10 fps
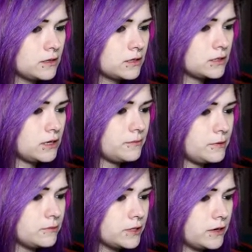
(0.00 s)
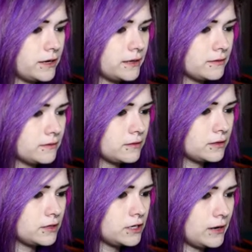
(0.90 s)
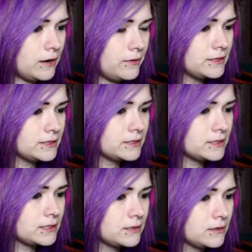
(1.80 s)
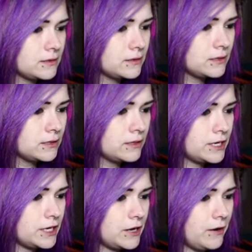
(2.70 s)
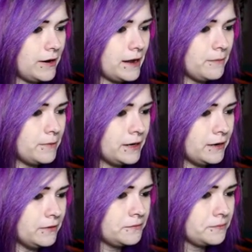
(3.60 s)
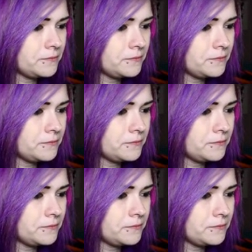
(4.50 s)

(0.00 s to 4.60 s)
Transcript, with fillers: Because I will die. You know how it is. You know how I am by now.